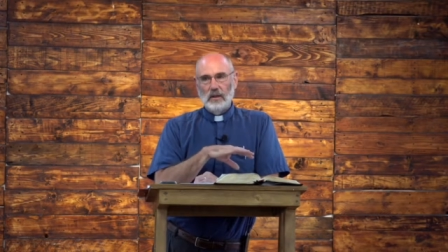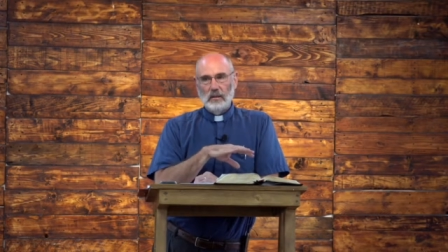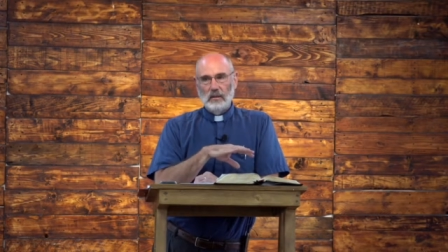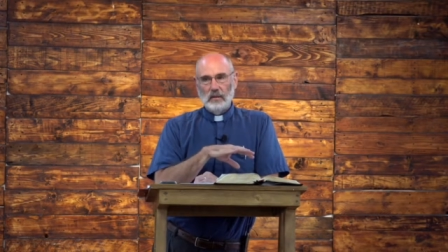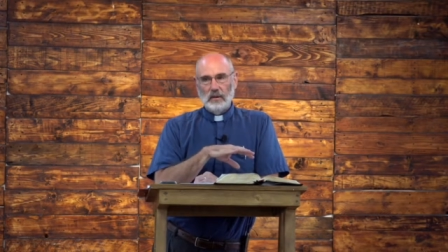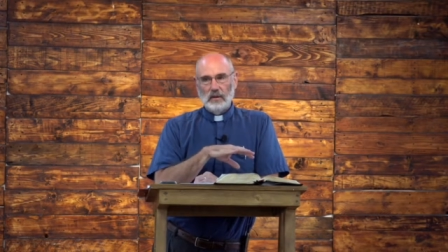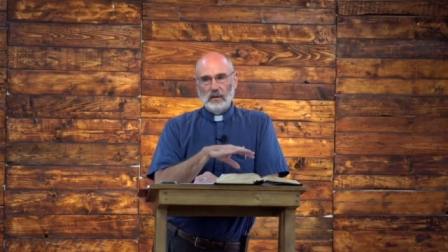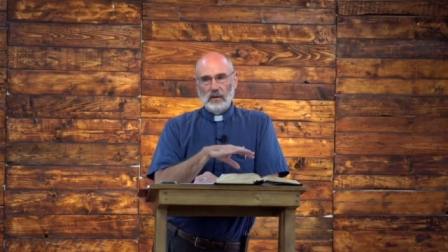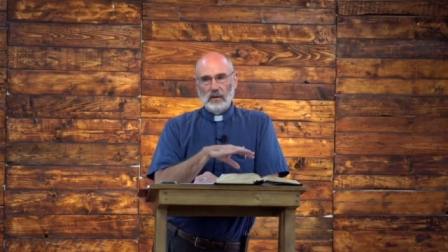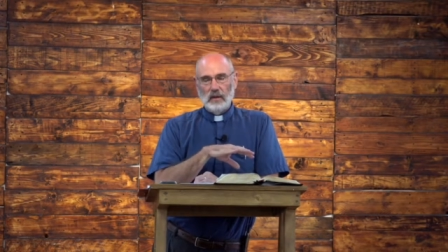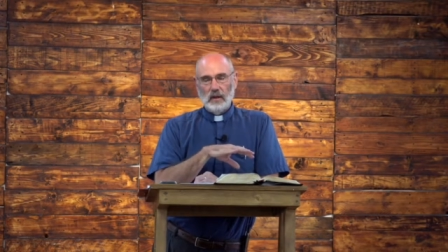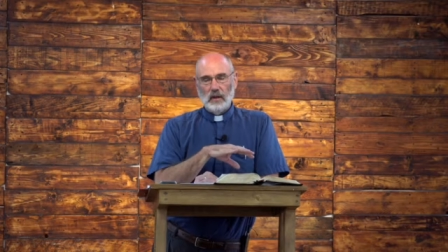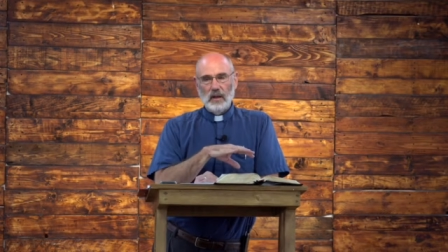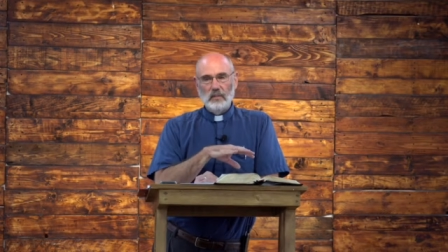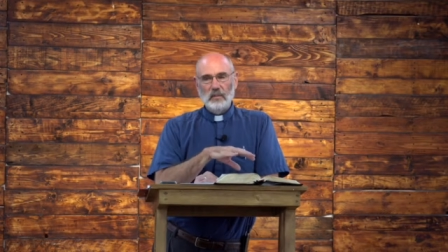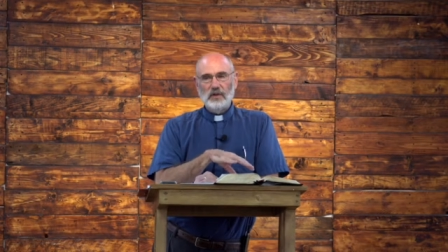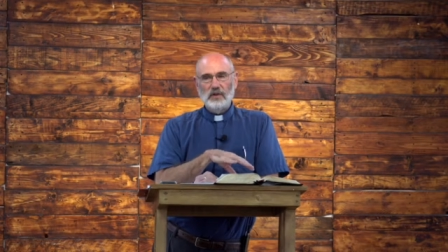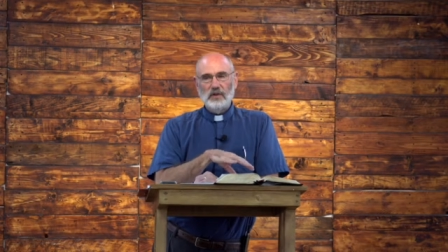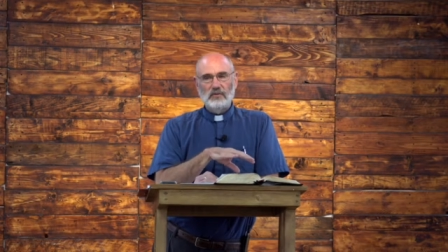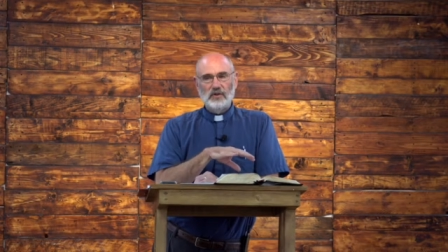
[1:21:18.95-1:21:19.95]
but the
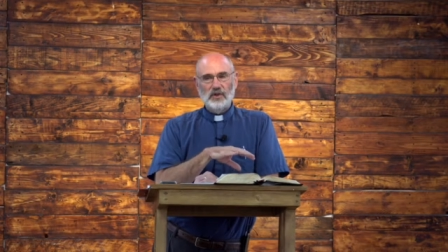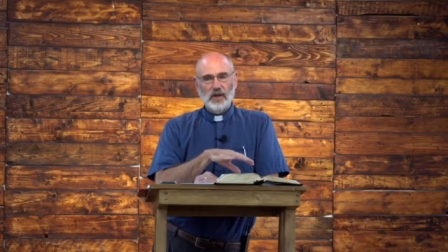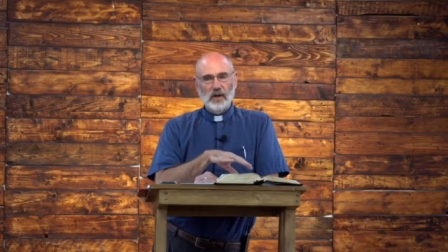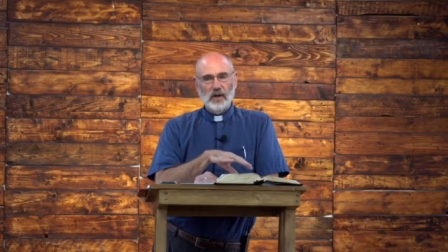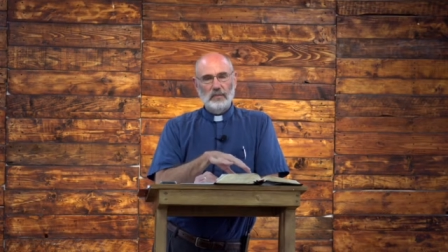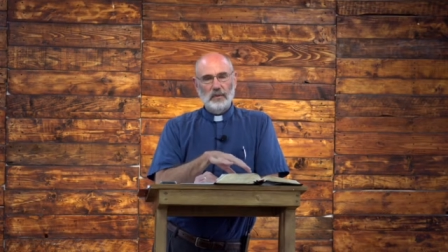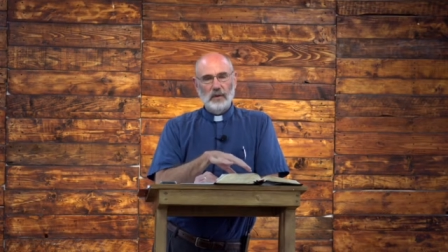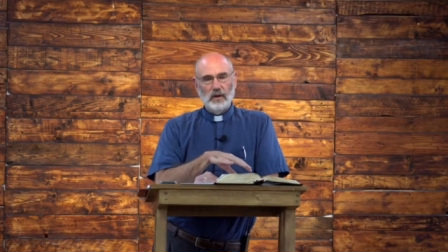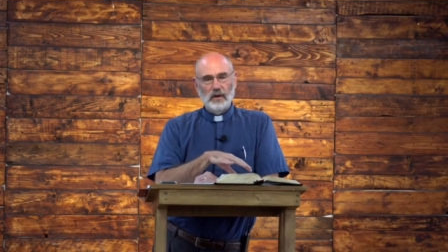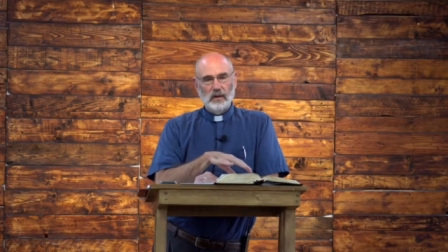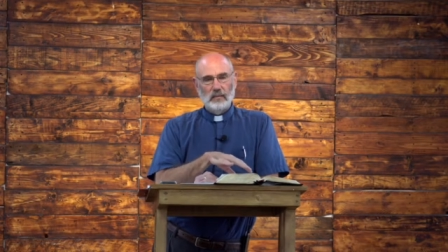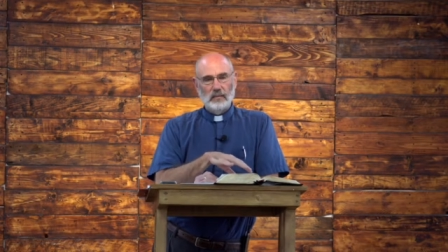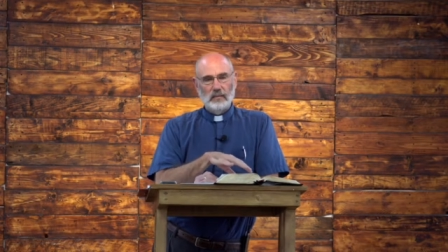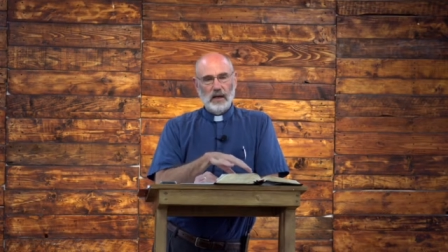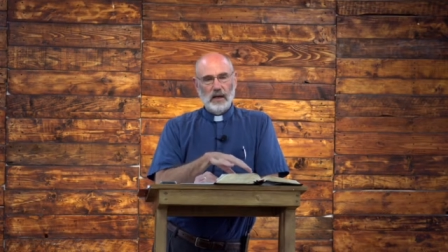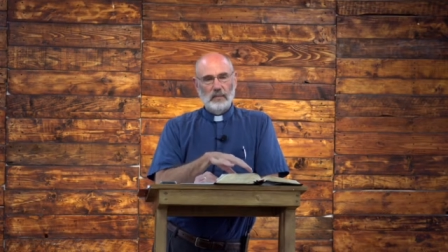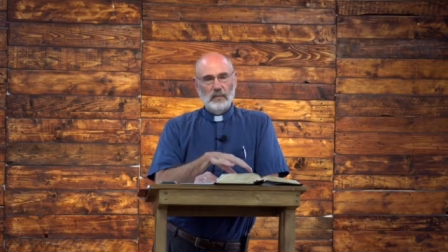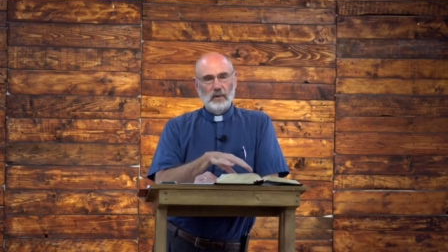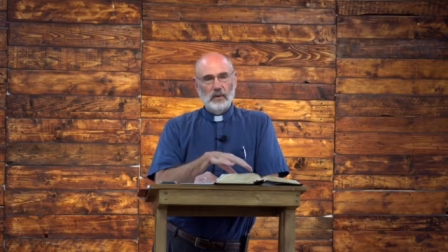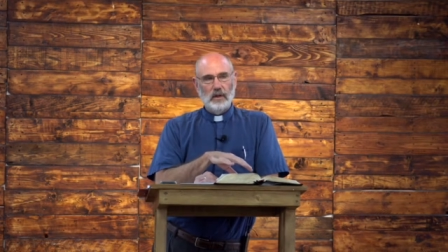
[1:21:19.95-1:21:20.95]
image of shepherd in the
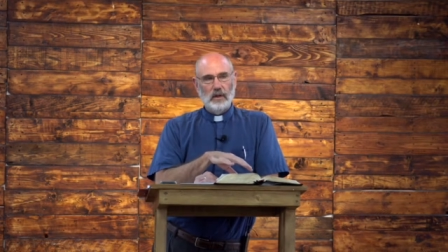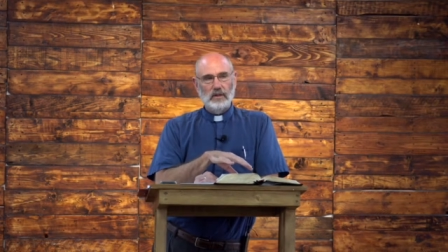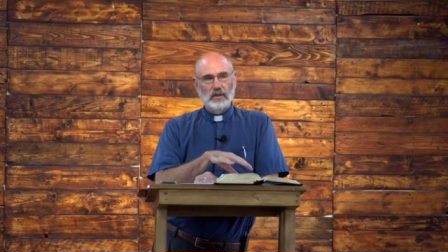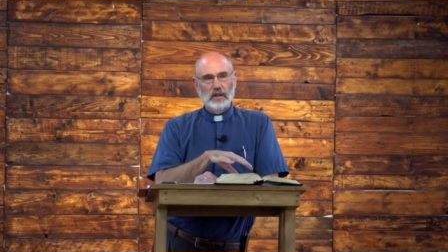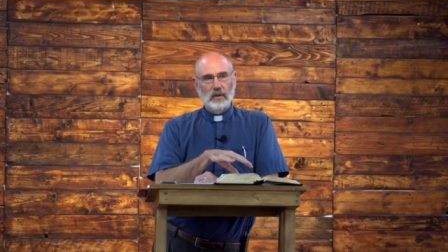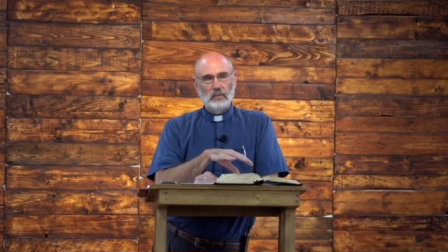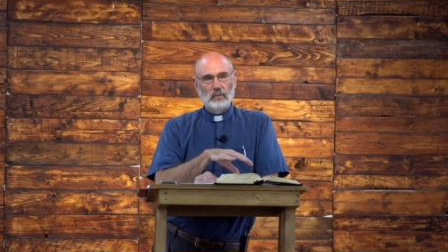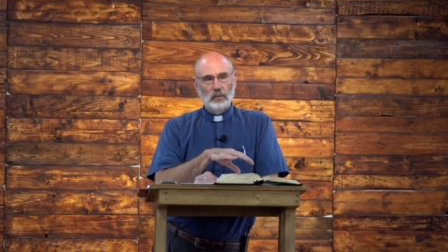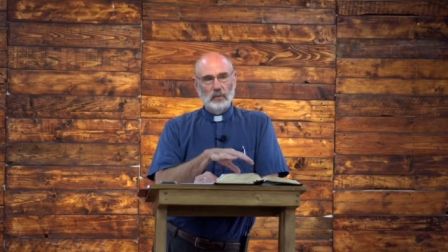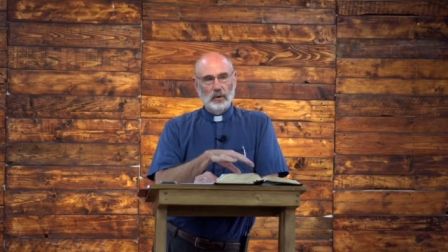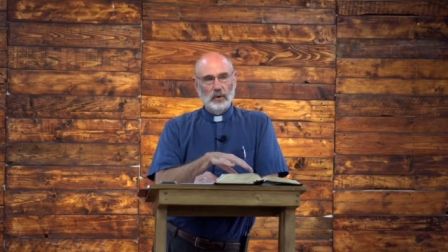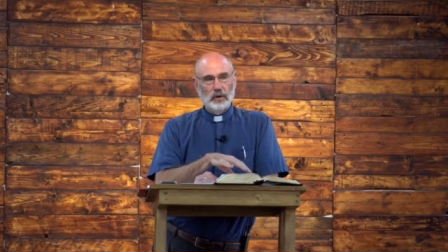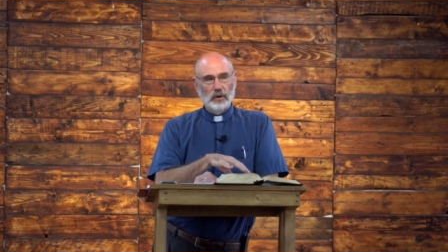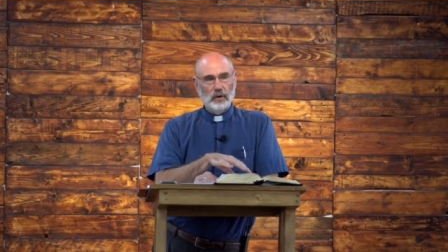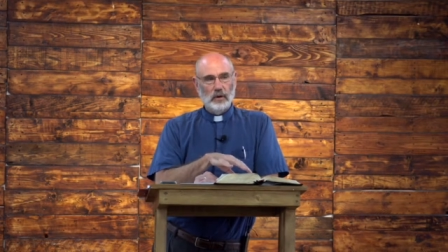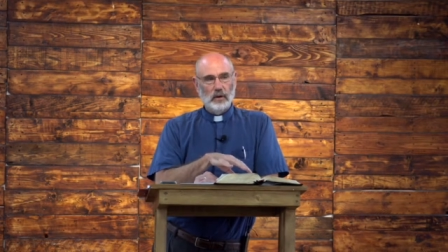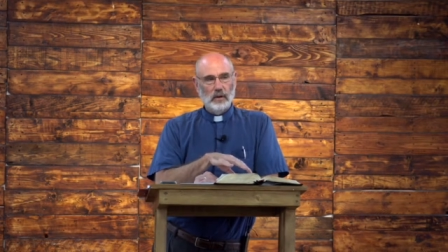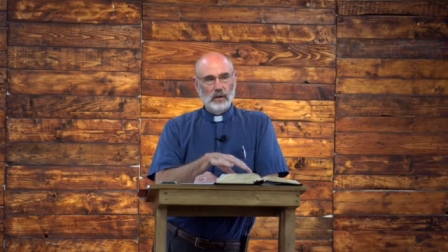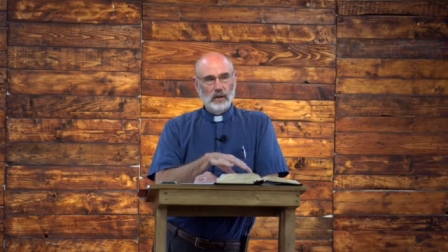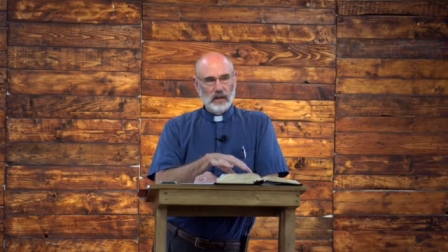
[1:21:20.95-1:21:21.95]
Bible is a
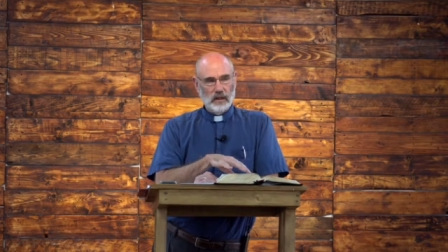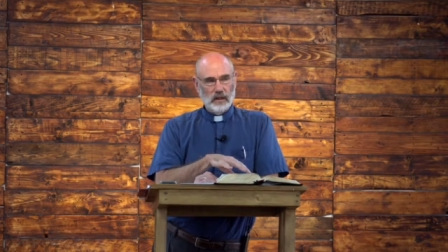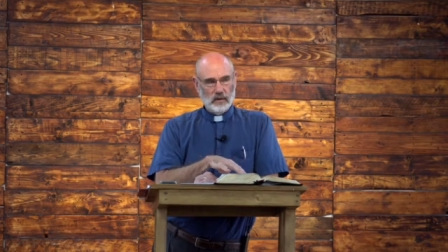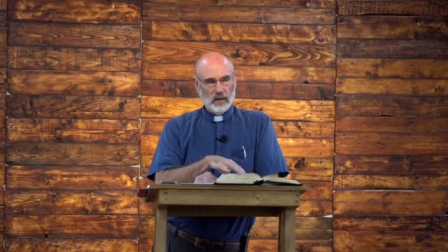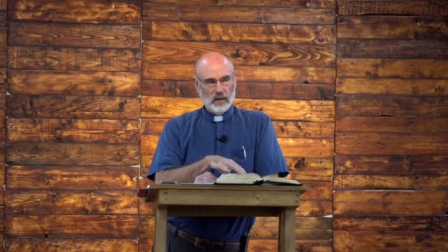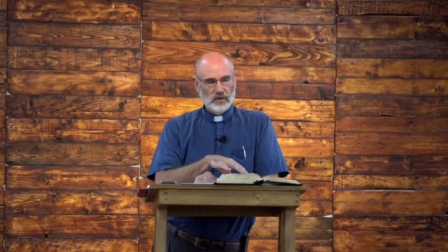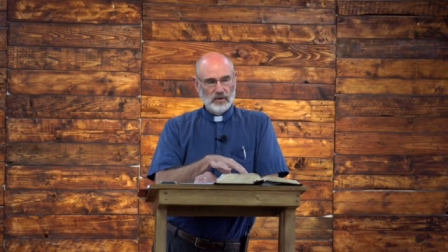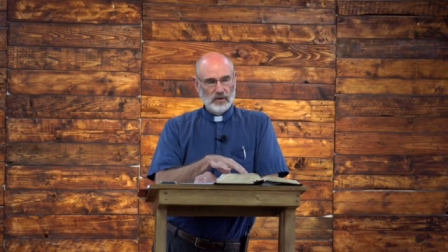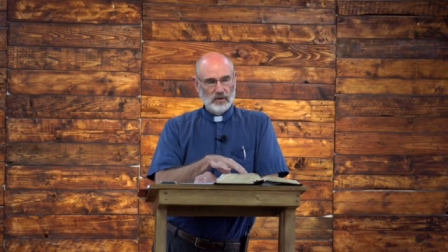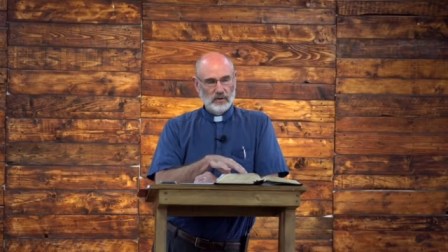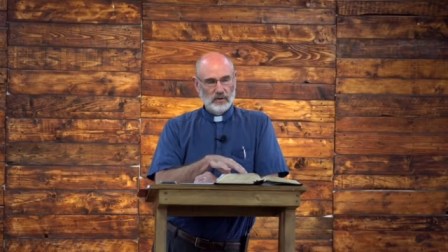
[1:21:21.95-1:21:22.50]
royal image.